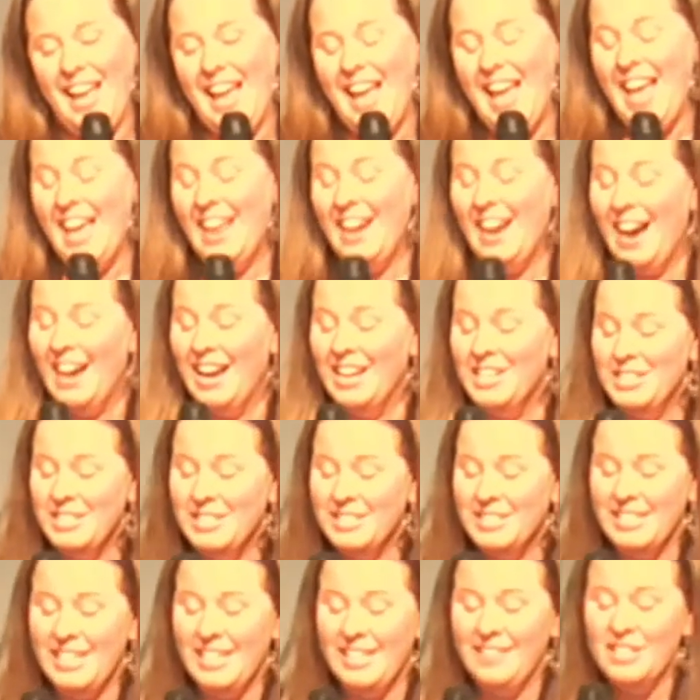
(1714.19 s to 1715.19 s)
And I
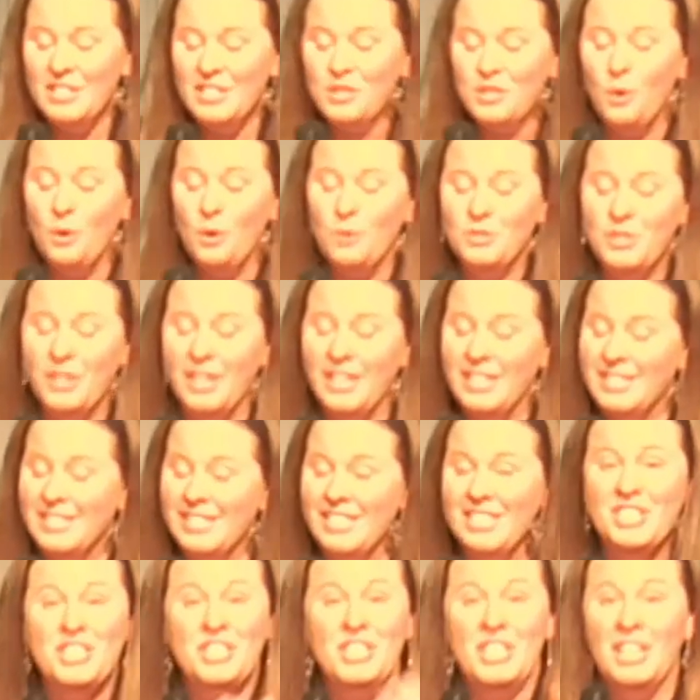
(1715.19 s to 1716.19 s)
just, in this whole
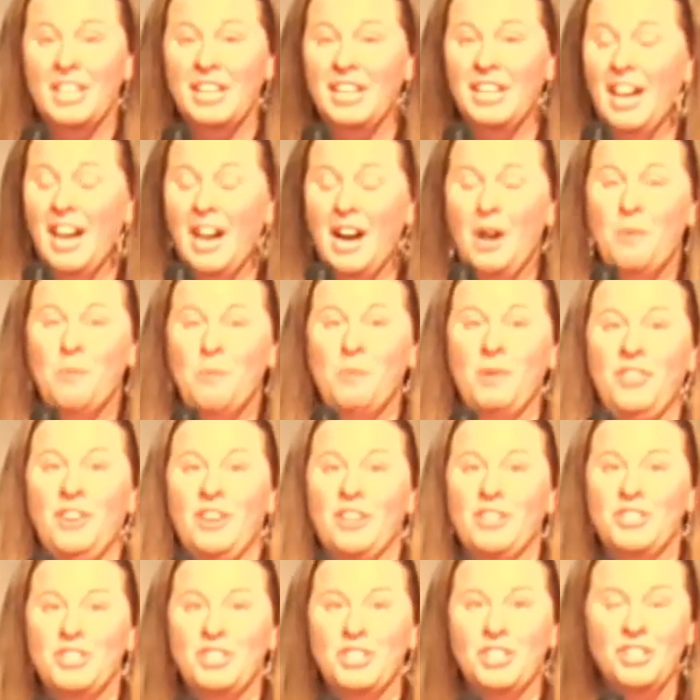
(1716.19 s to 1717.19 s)
transition with our
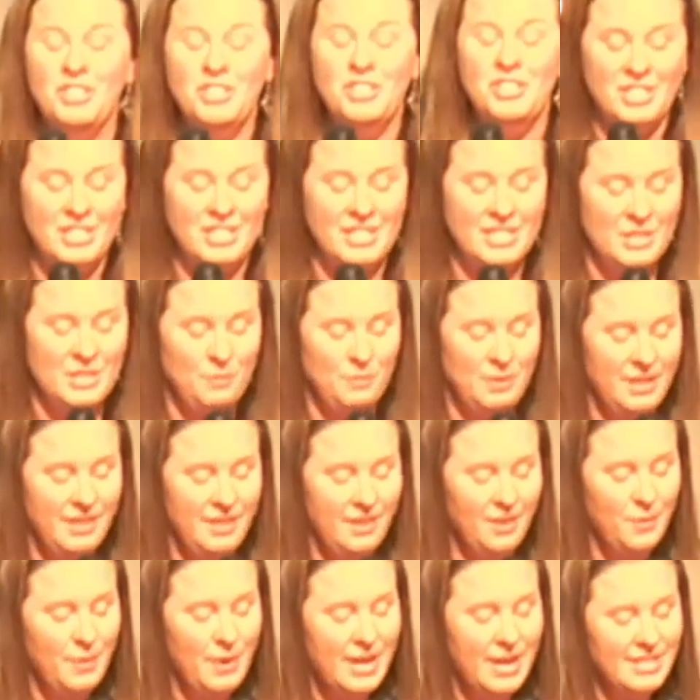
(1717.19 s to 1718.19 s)
churches and with
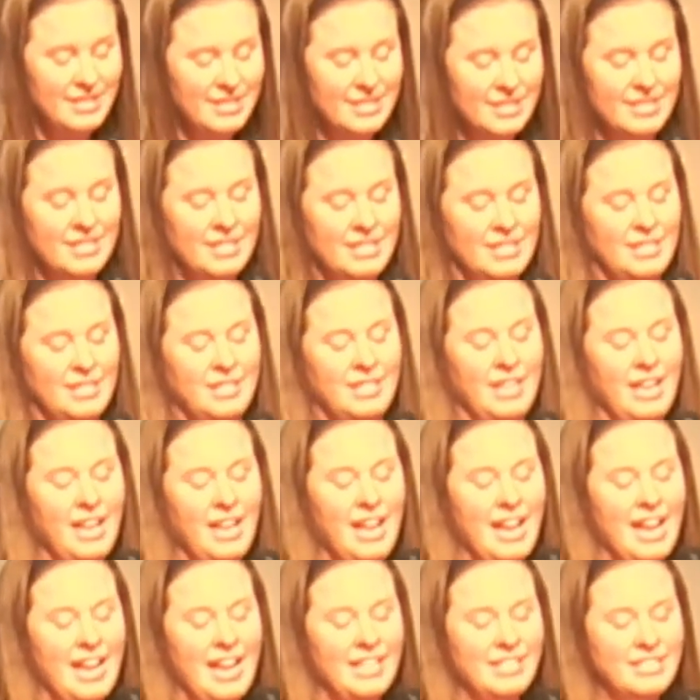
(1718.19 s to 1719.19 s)
Oasis
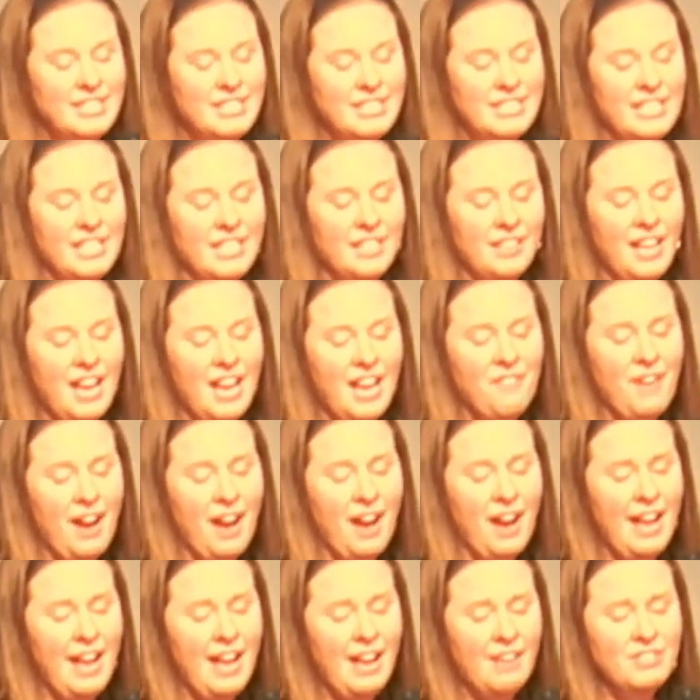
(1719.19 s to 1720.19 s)
and Sea Life,
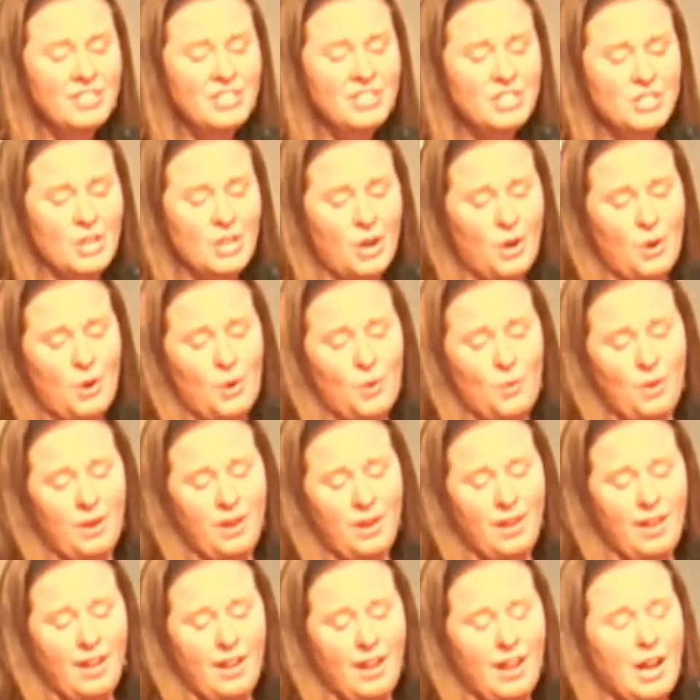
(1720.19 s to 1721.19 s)
I have so
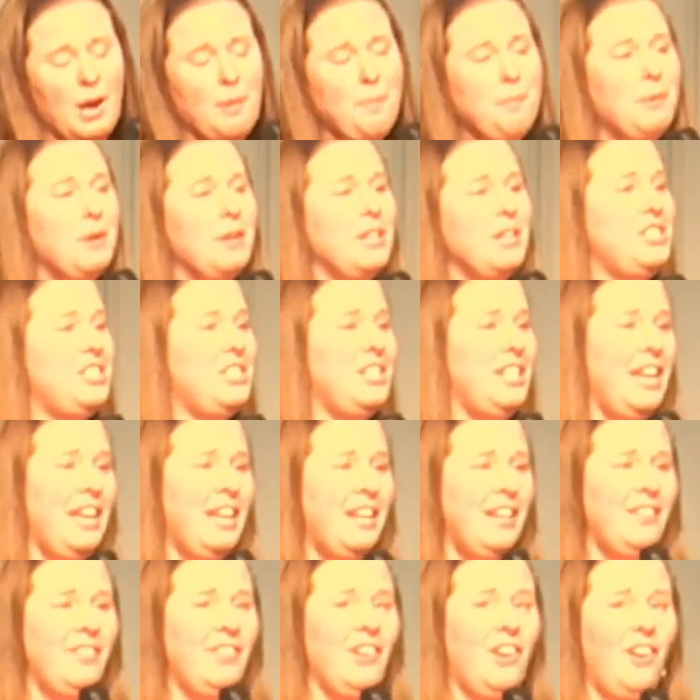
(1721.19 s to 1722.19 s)

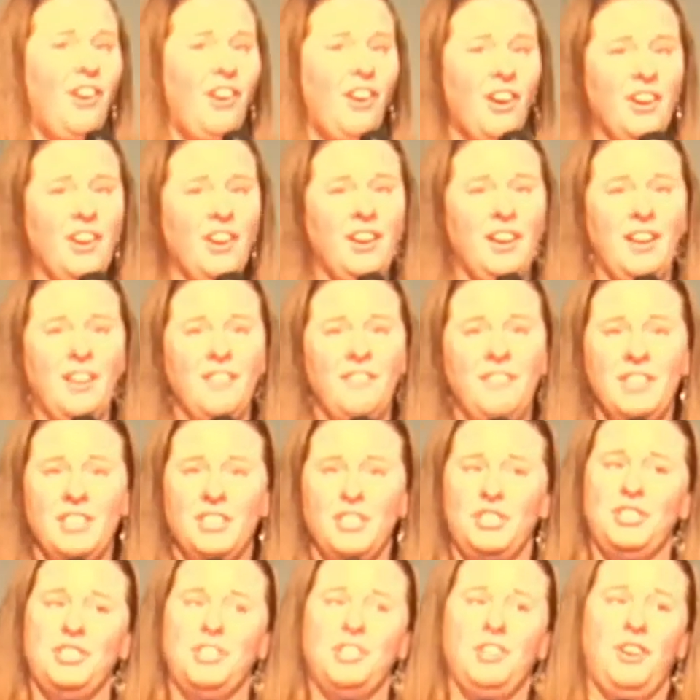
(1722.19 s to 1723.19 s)
appreciated the heart of
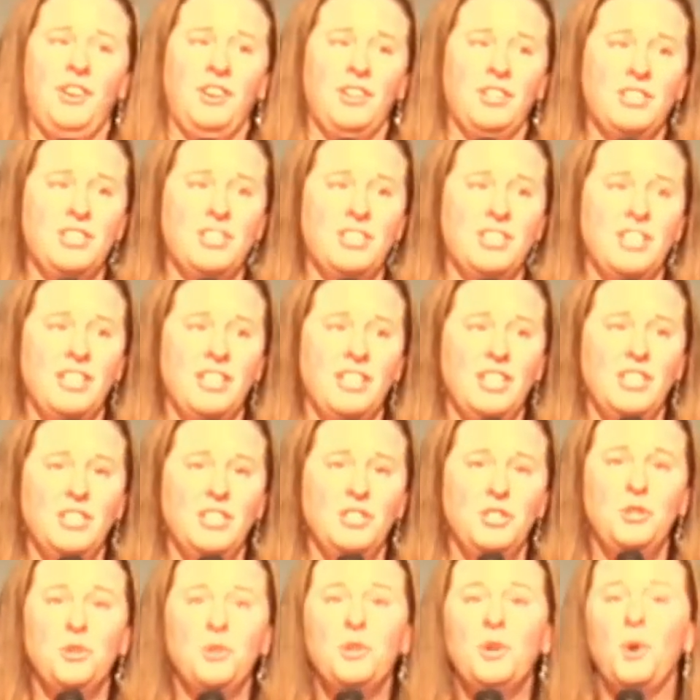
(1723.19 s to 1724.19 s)
this church
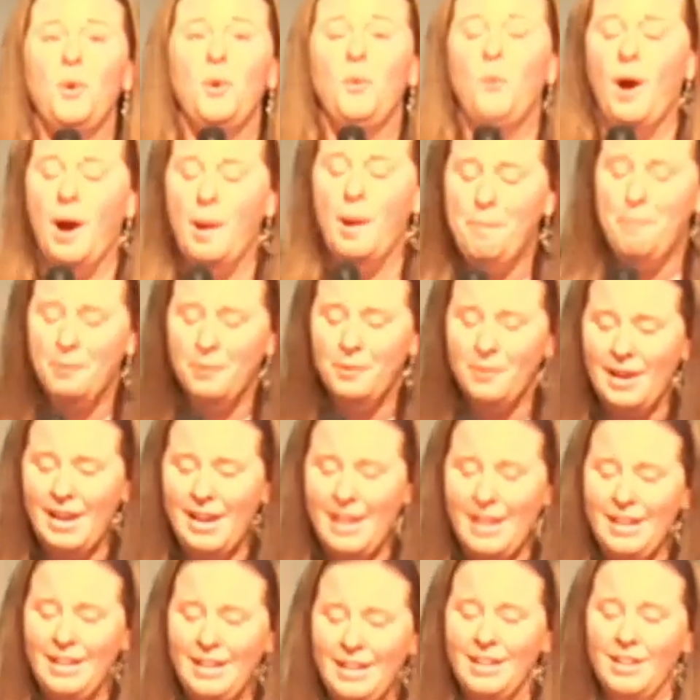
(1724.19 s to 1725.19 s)
to
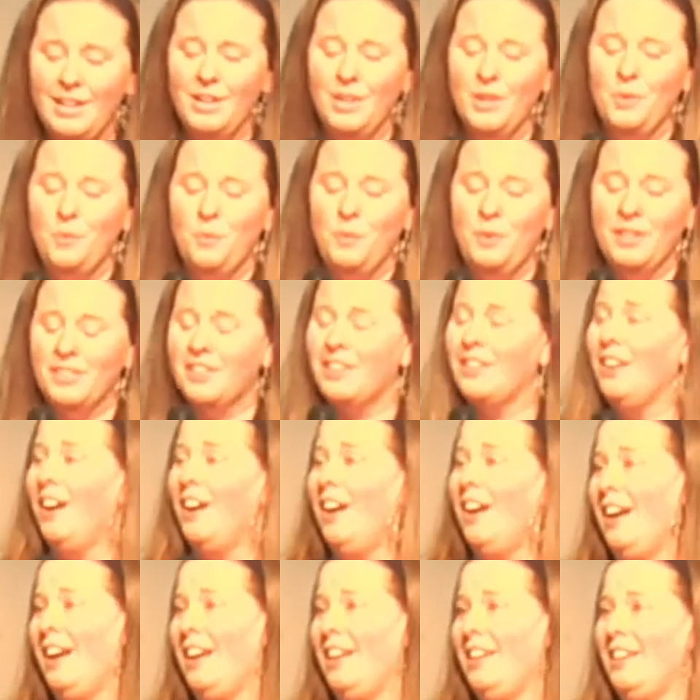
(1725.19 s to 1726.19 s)
cooperate with
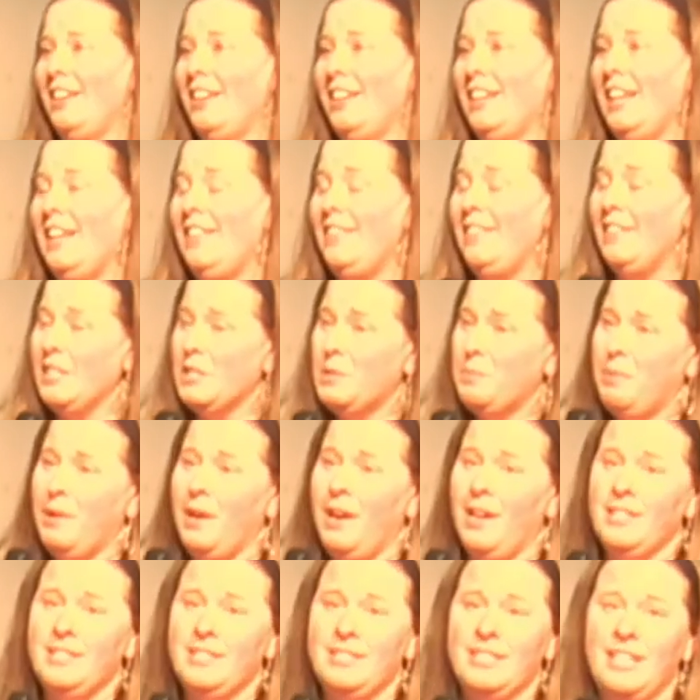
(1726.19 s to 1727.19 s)
God in this
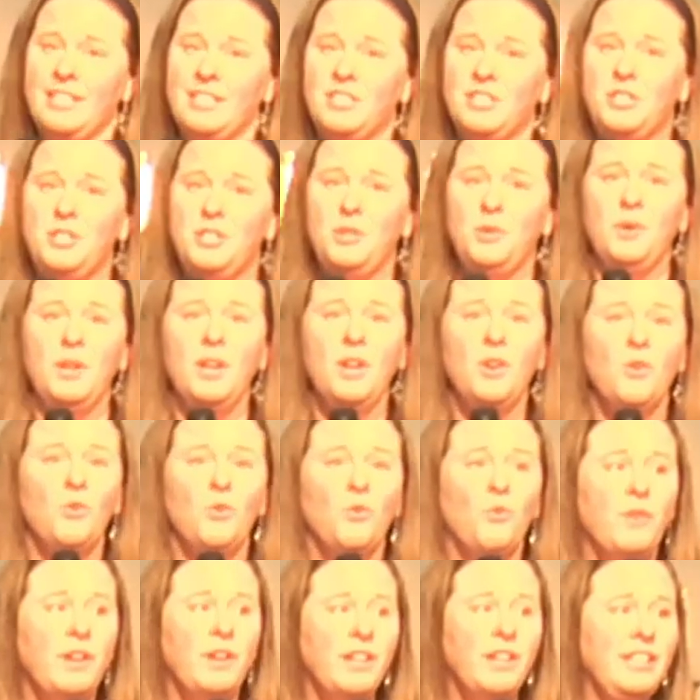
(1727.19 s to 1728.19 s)
process, to
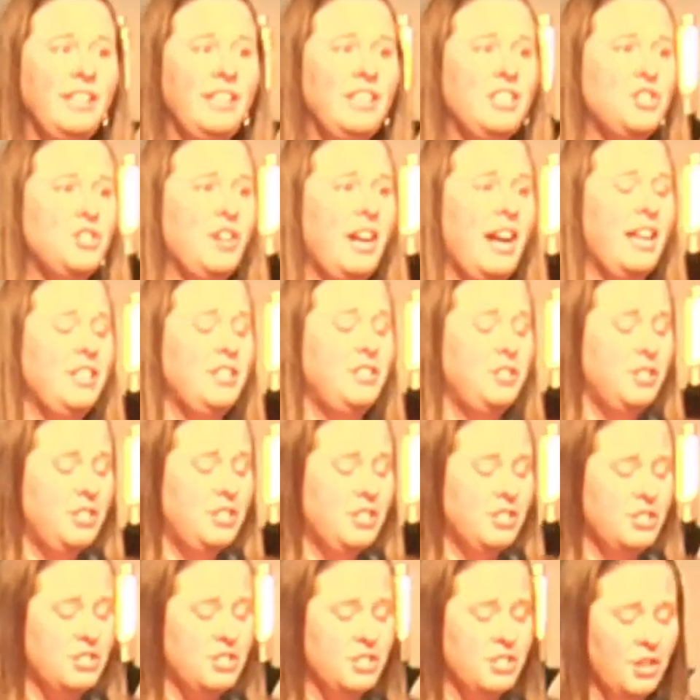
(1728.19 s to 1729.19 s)
really try to
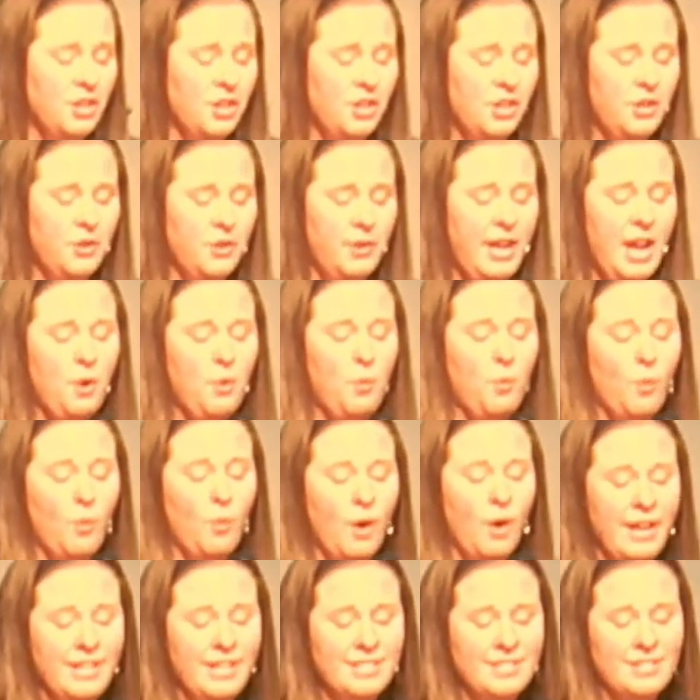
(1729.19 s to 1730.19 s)
discern, okay,
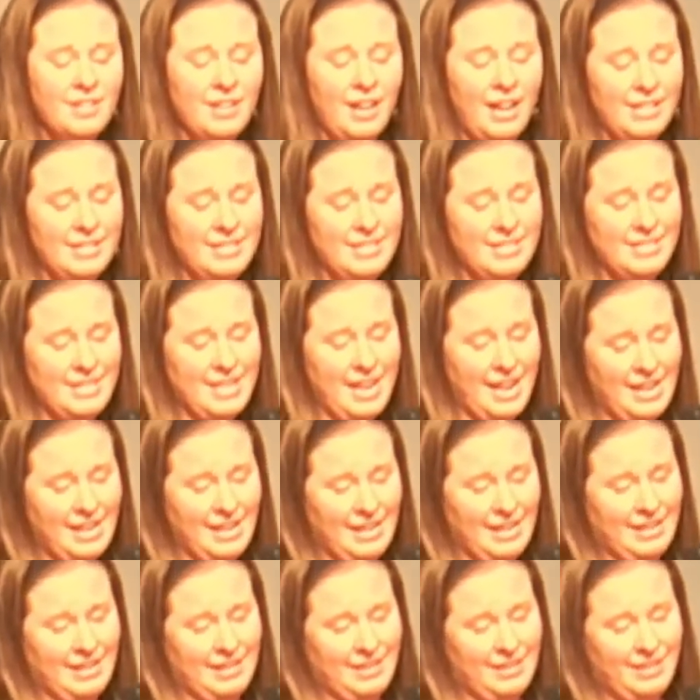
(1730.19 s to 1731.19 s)
what is God
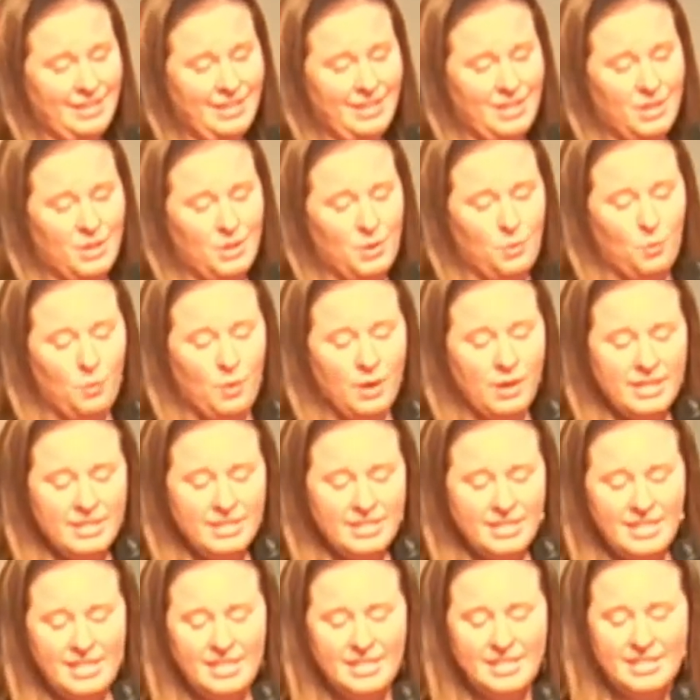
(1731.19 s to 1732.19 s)
saying? What is
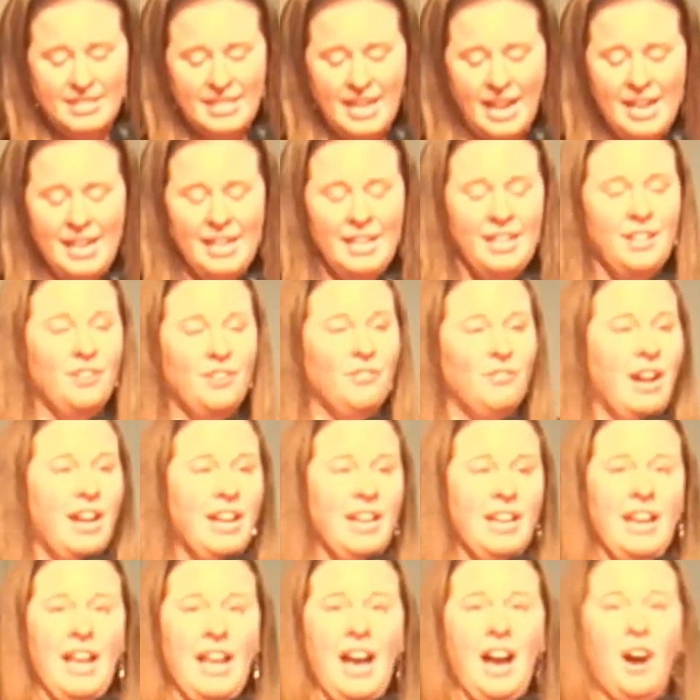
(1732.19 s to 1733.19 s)
he saying right
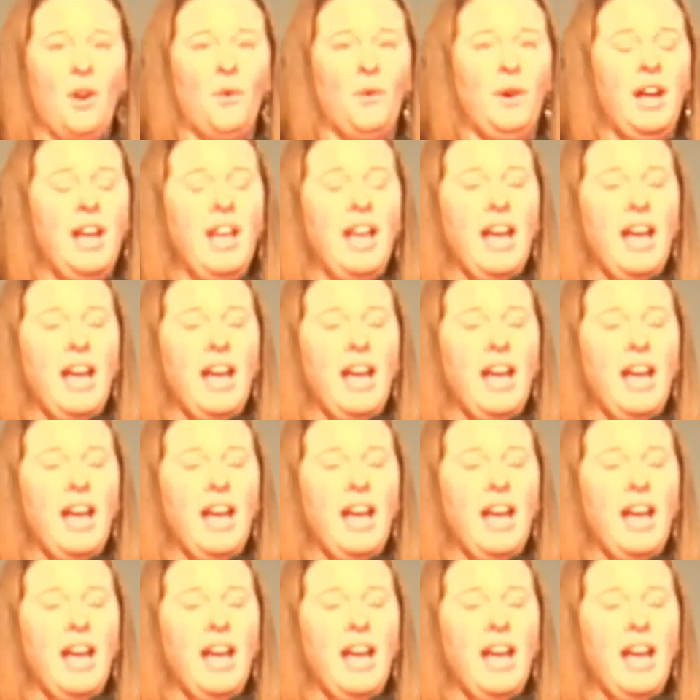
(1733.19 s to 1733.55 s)
now?